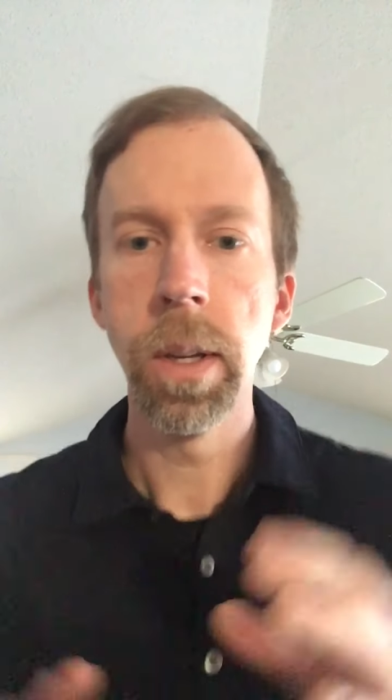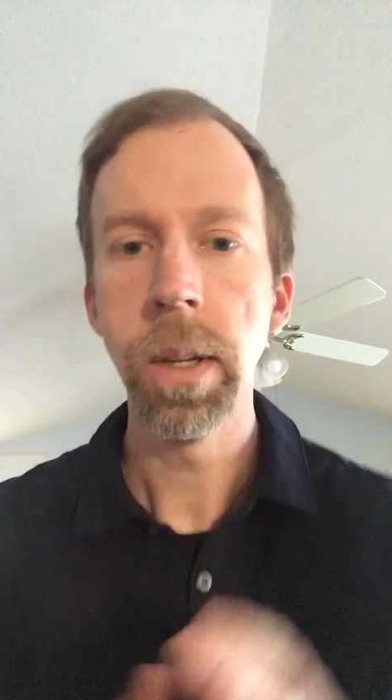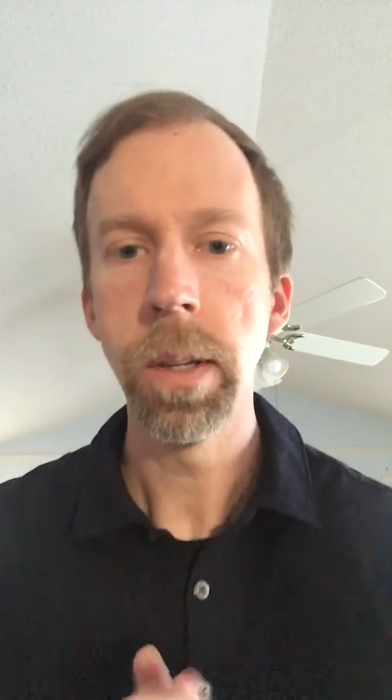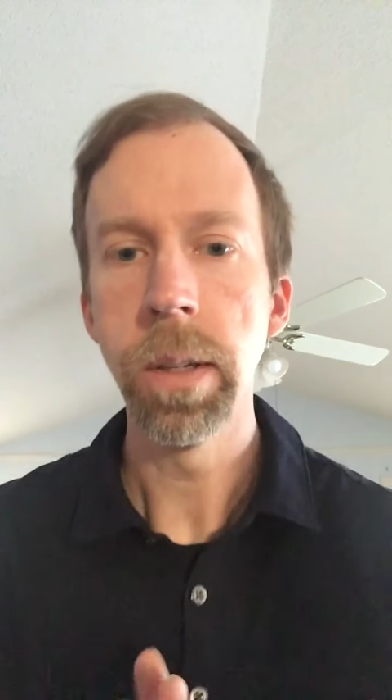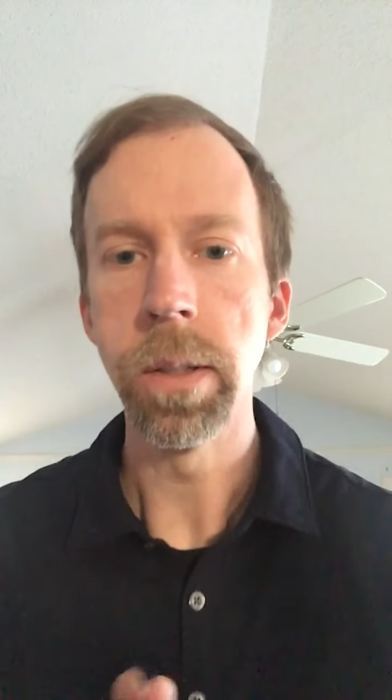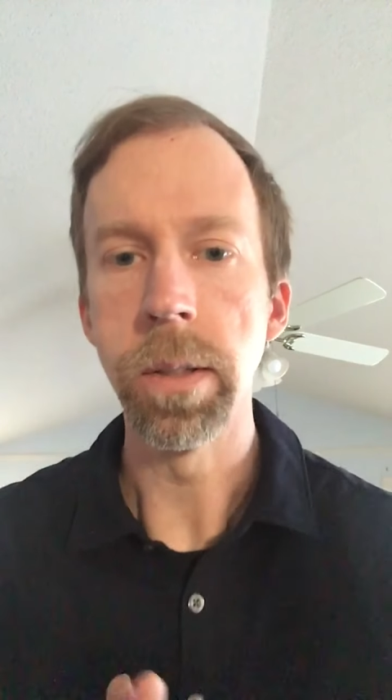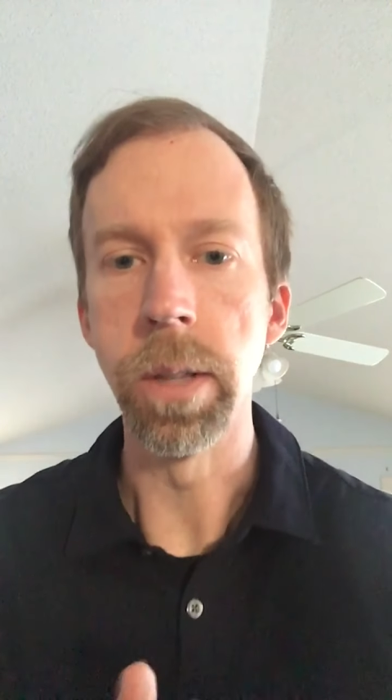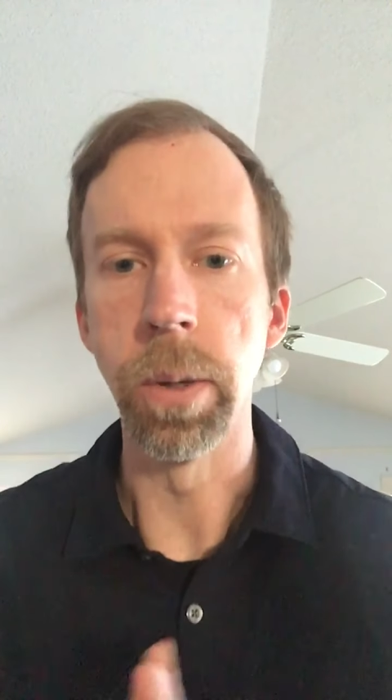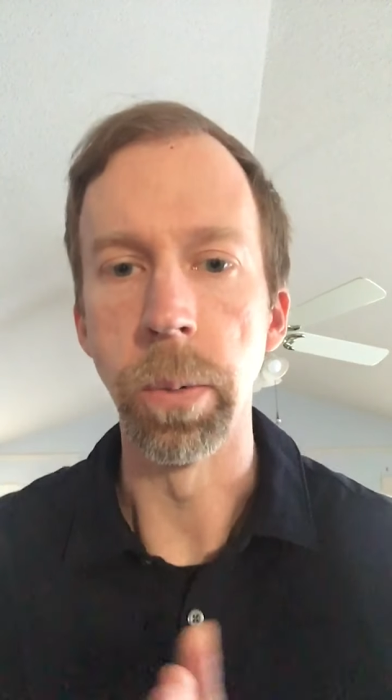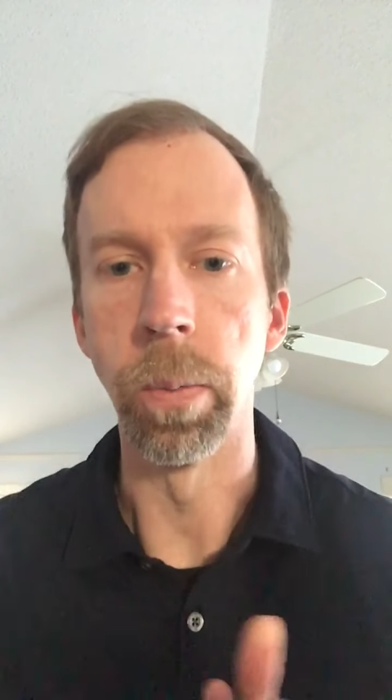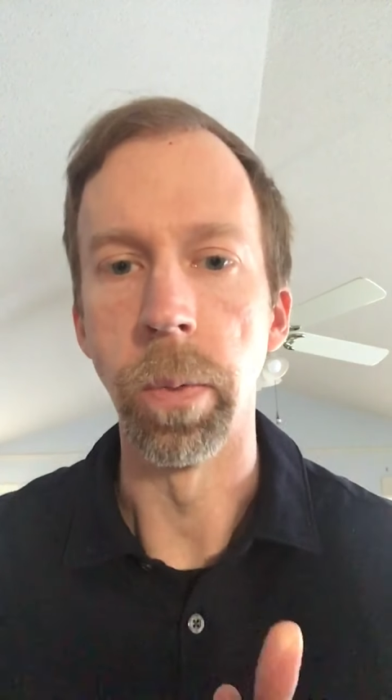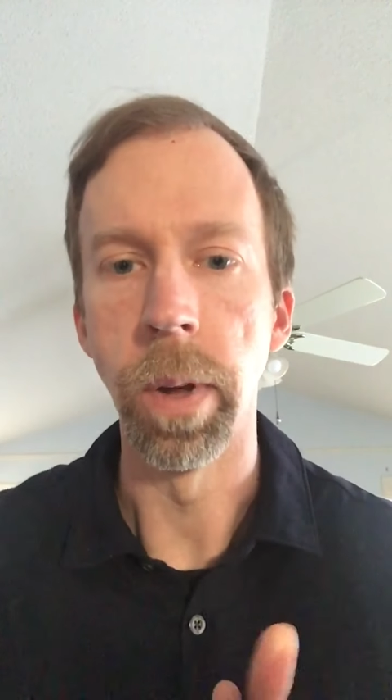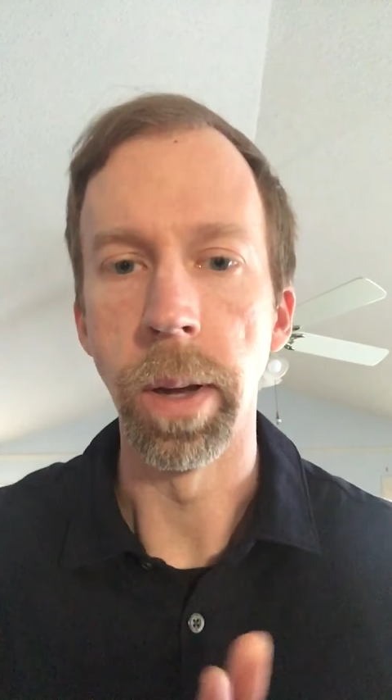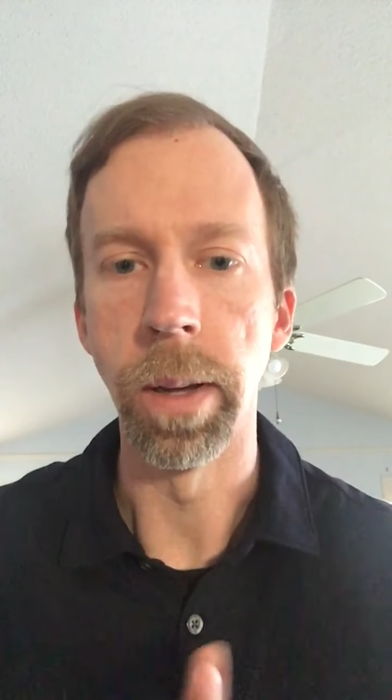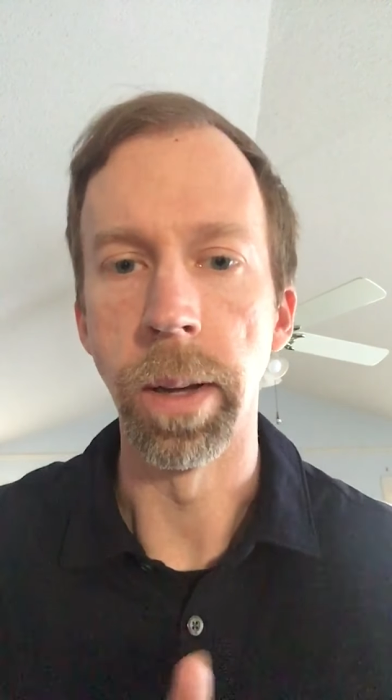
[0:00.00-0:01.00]
So
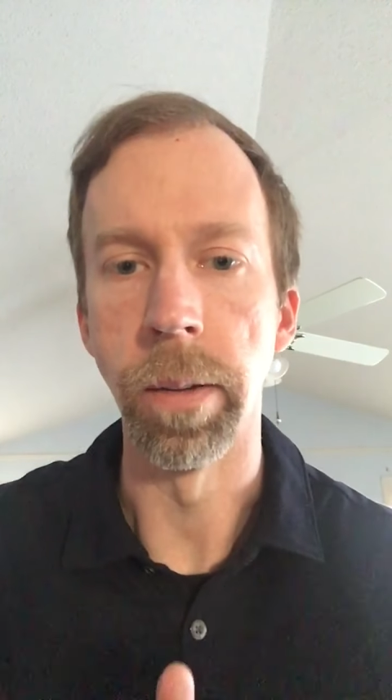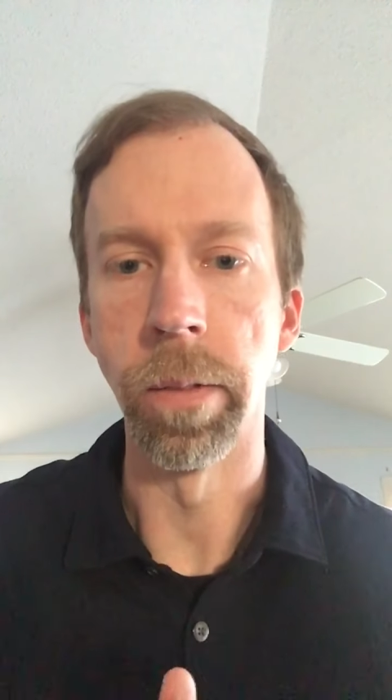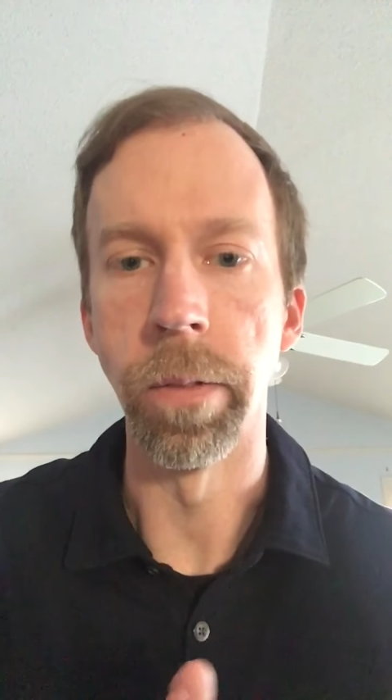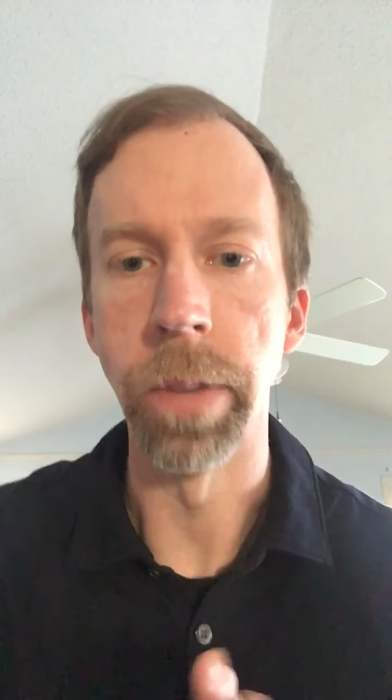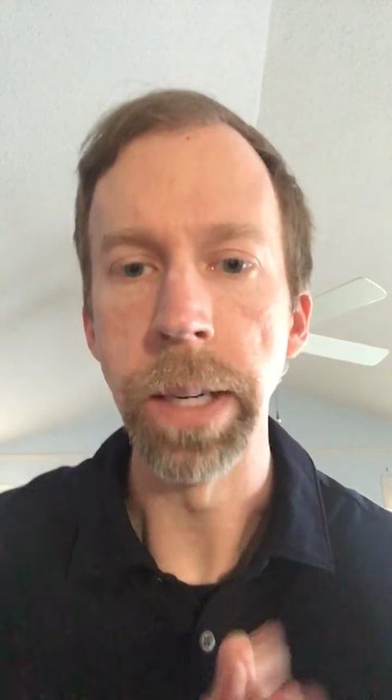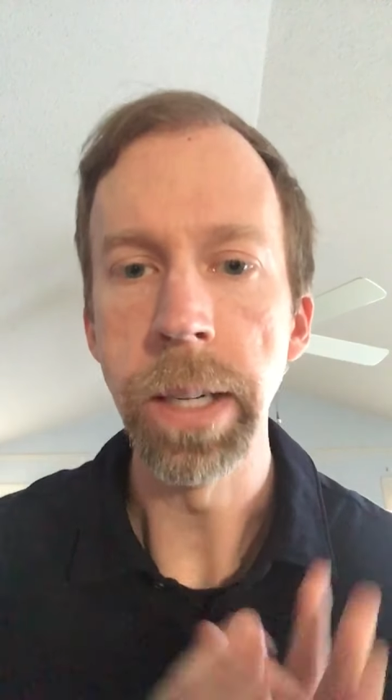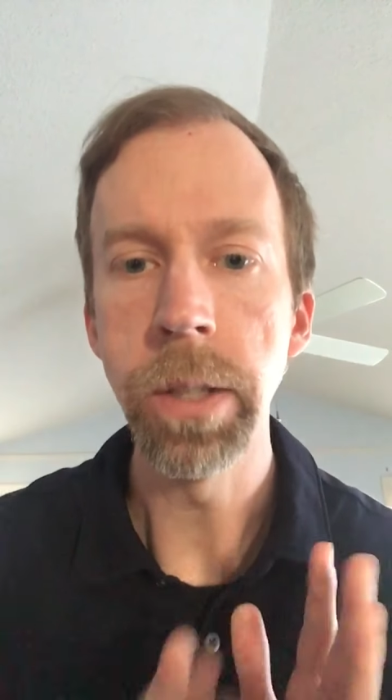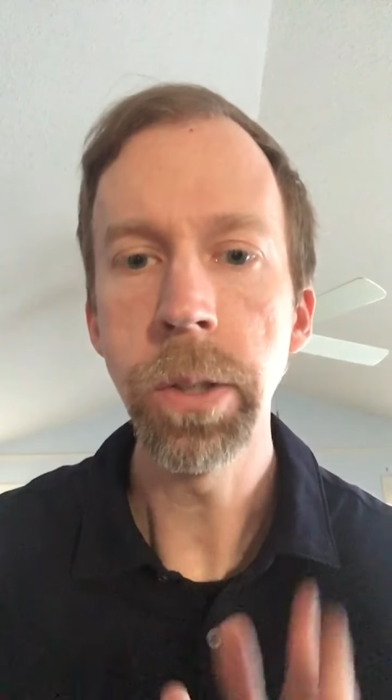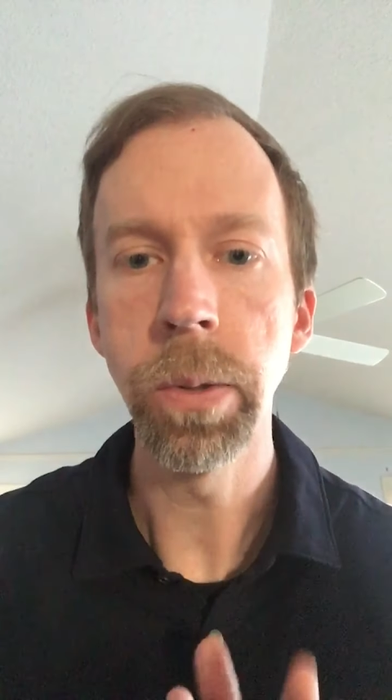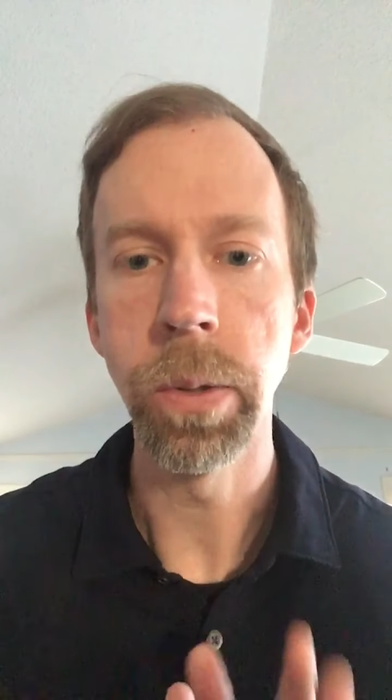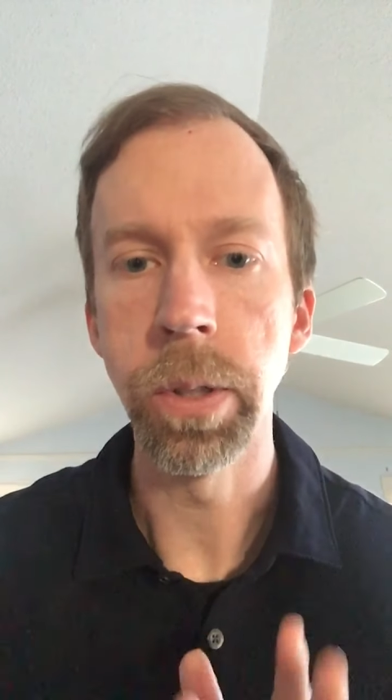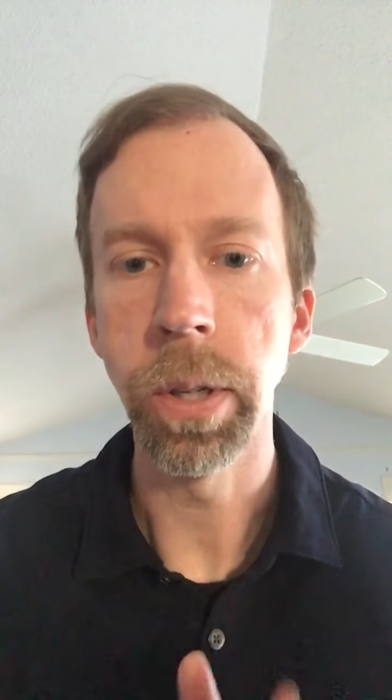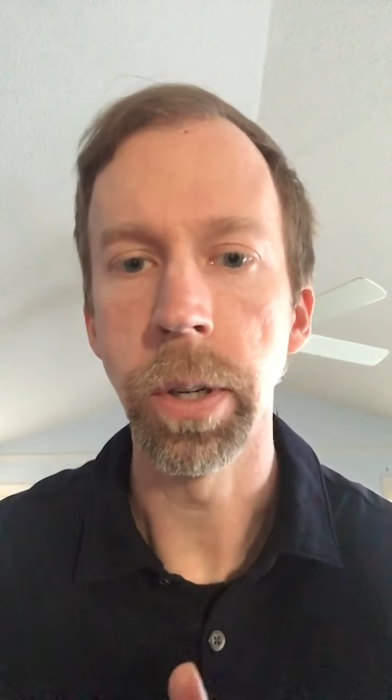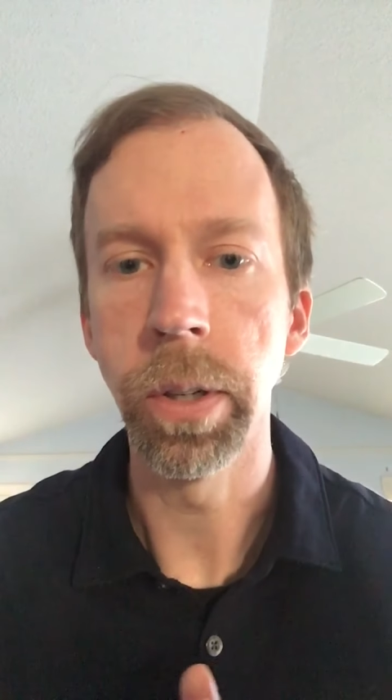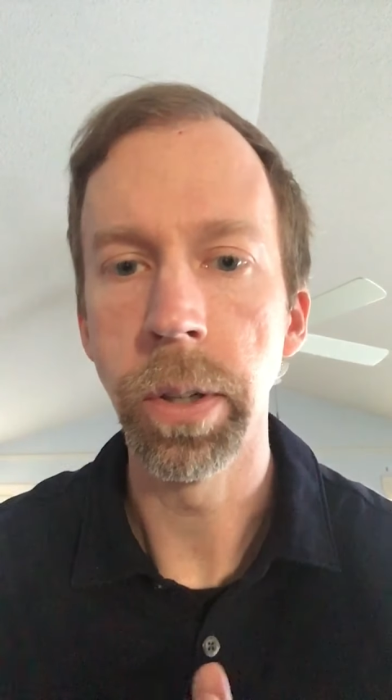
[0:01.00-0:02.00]
venous
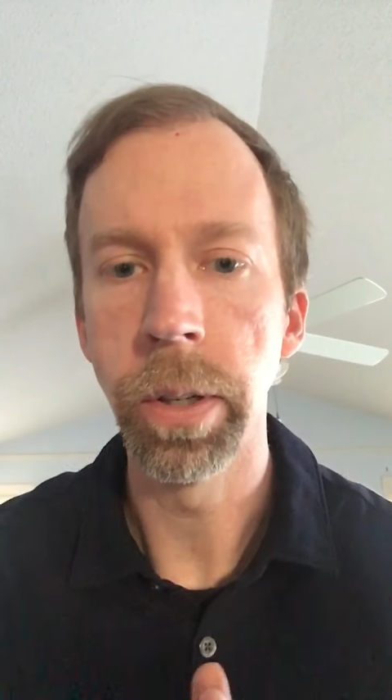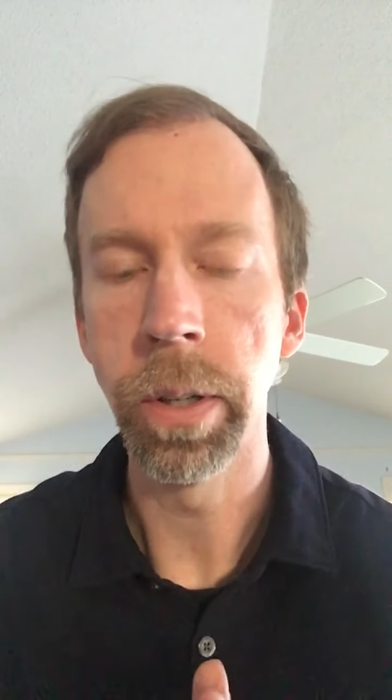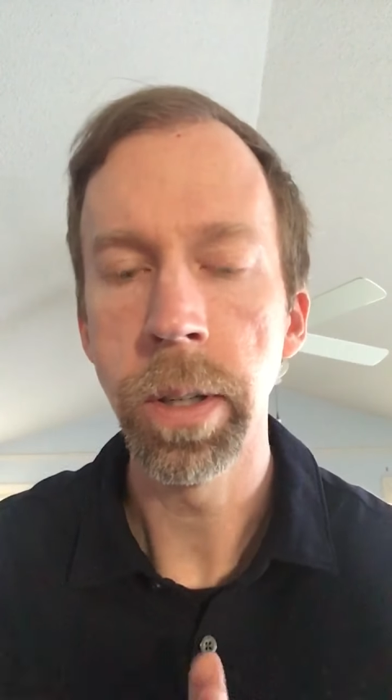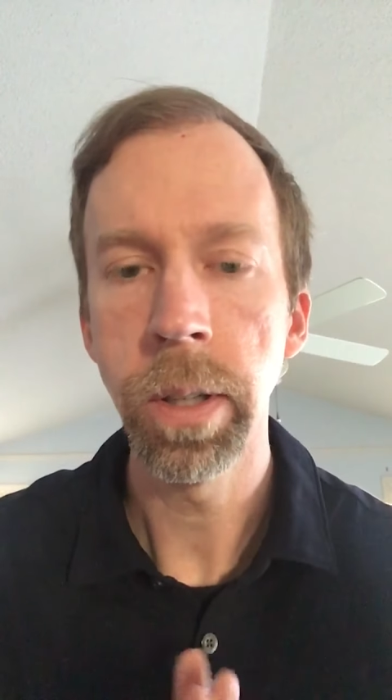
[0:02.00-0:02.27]
return